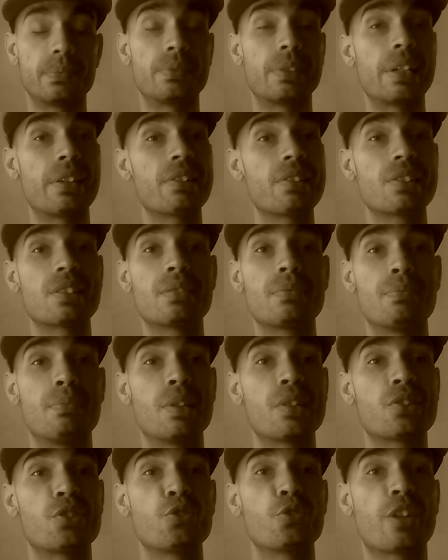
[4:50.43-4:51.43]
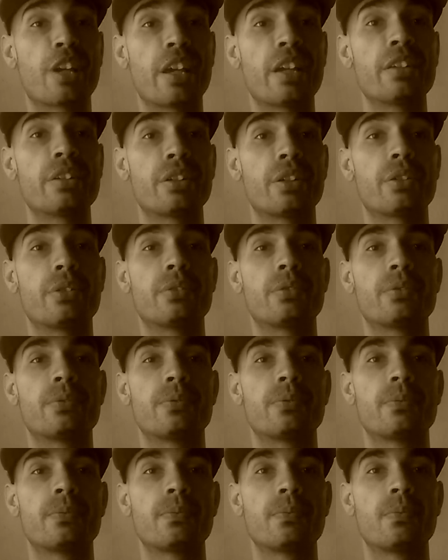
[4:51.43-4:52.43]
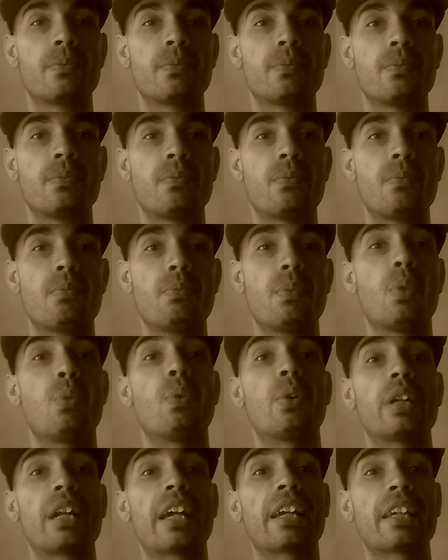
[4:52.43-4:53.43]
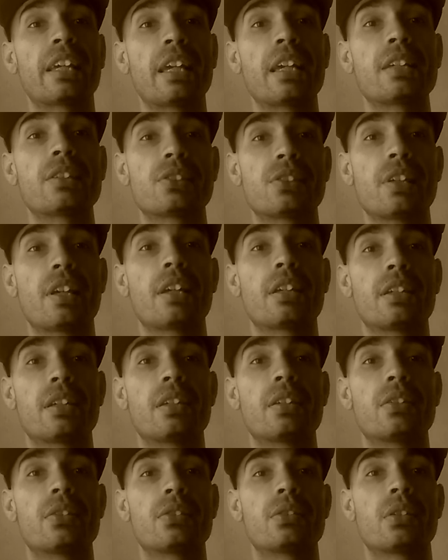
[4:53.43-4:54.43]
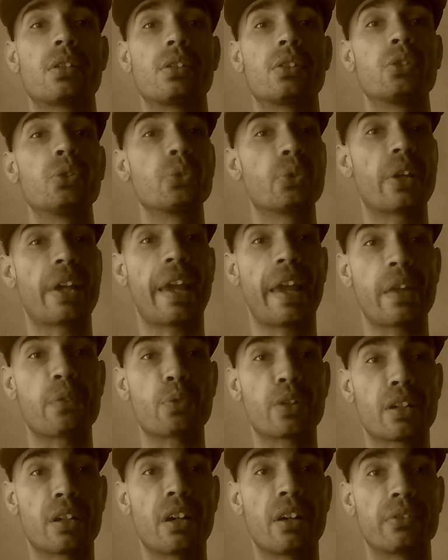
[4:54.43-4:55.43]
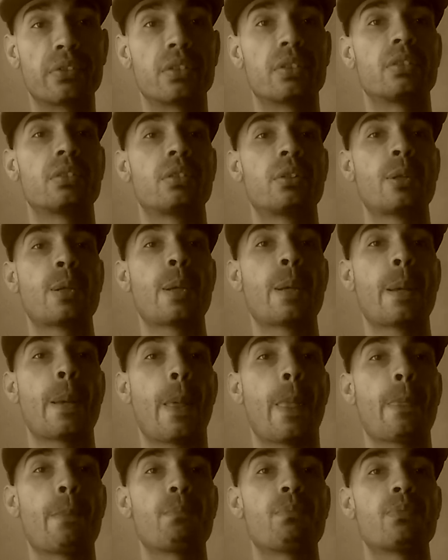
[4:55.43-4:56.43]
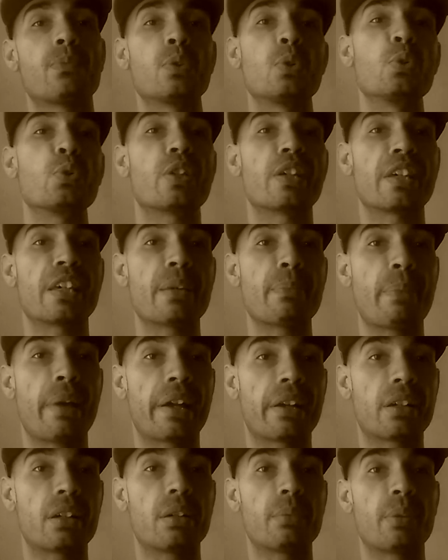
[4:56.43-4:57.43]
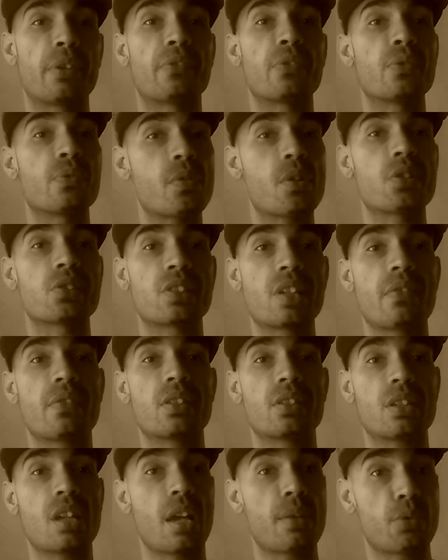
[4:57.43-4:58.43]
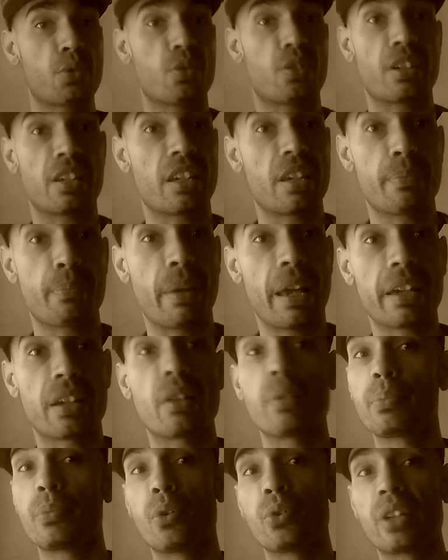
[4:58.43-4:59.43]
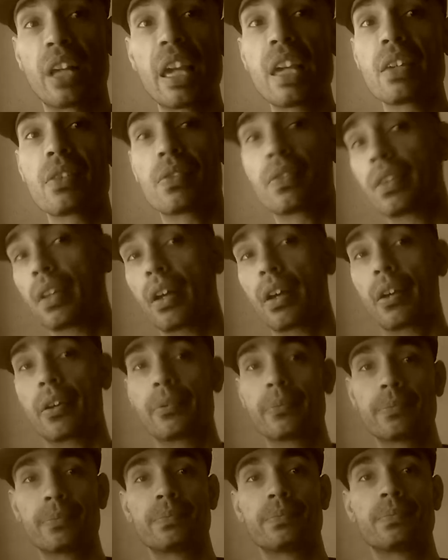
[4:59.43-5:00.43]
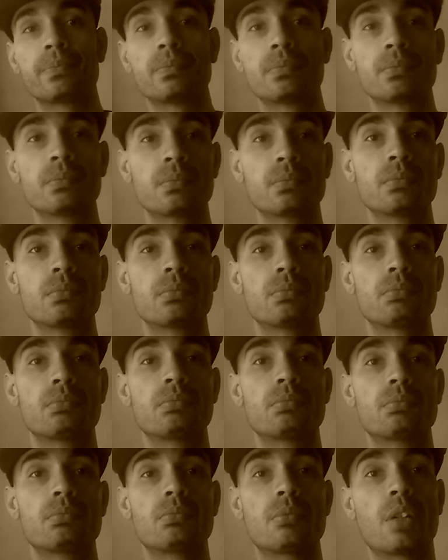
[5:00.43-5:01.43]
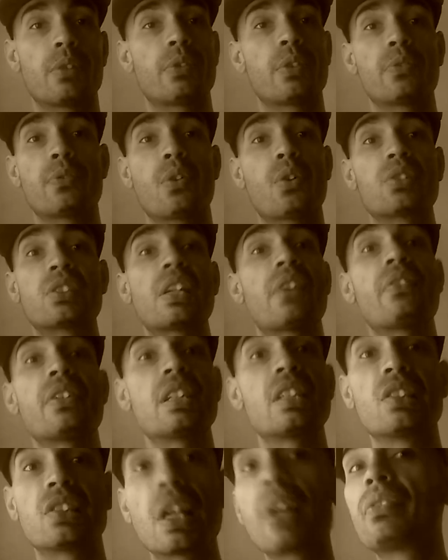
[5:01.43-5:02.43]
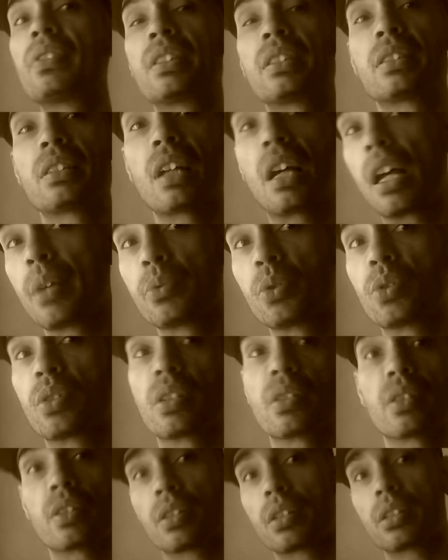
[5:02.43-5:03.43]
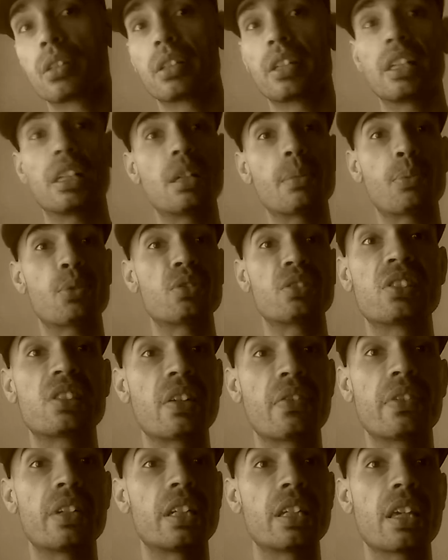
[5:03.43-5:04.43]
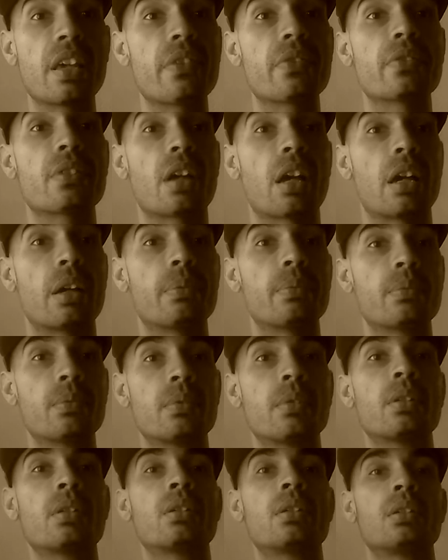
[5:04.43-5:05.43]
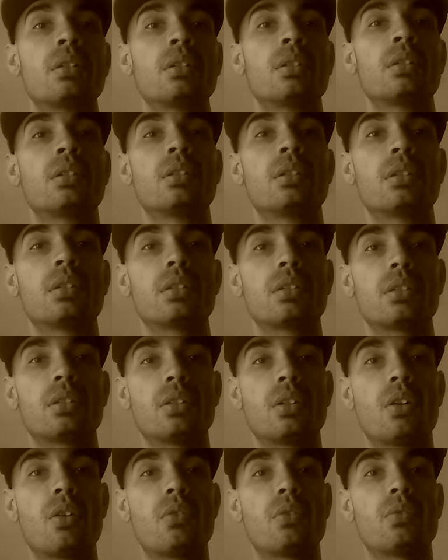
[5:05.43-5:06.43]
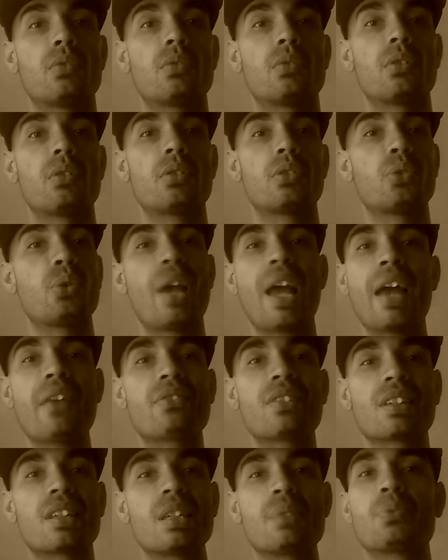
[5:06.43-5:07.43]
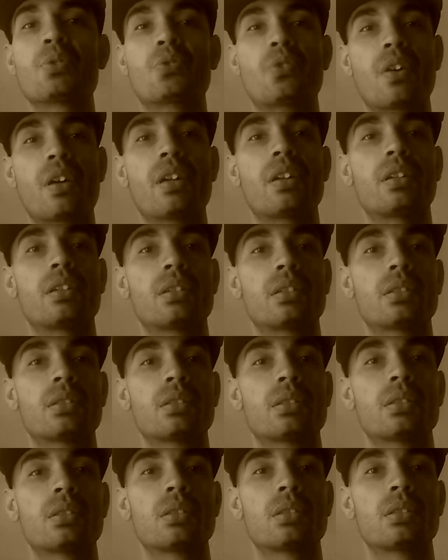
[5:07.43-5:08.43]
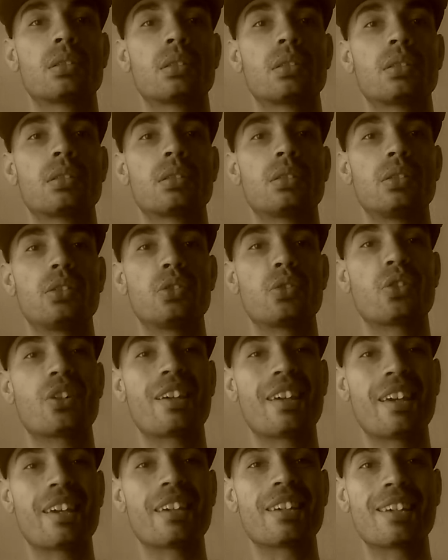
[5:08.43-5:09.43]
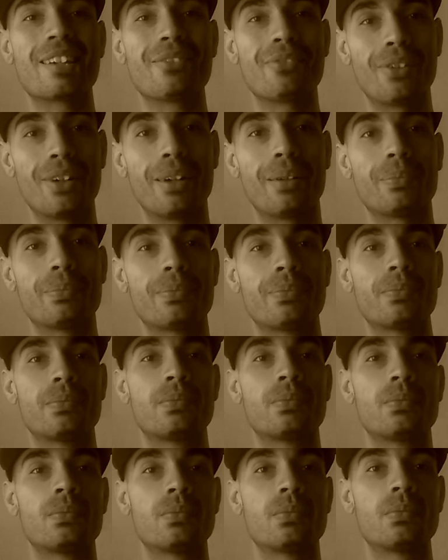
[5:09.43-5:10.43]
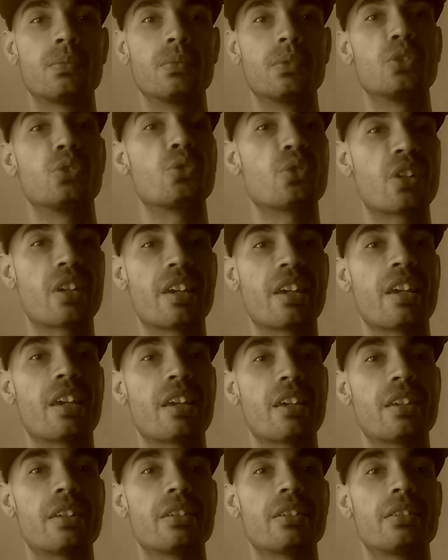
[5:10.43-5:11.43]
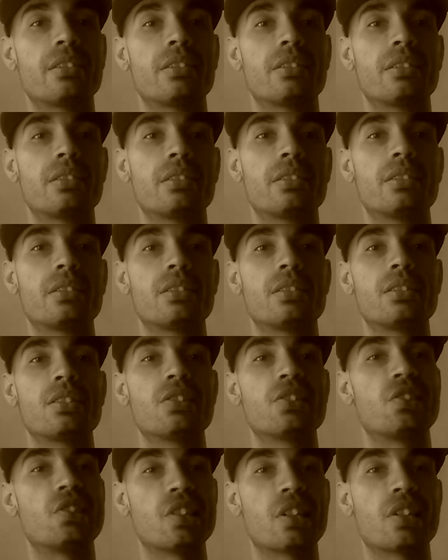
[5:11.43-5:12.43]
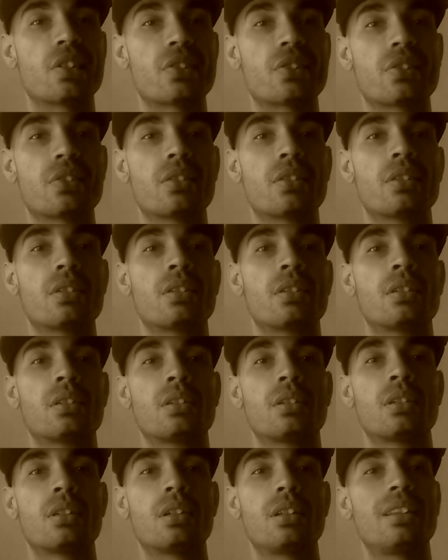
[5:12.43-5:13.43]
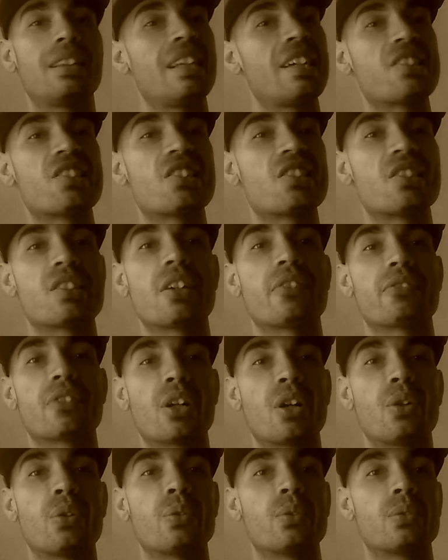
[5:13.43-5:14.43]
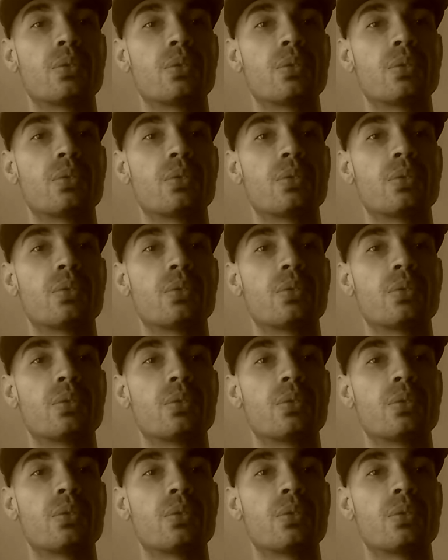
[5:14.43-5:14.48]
There isn't much you can do, but what I can say is you can recover. You can get back up. If you fall 7 times, you can get back up on the 8th time. If you fall 77 times, you can get up 78th time. You know, you have to keep trying. You can't give up. You can't just let yourself go.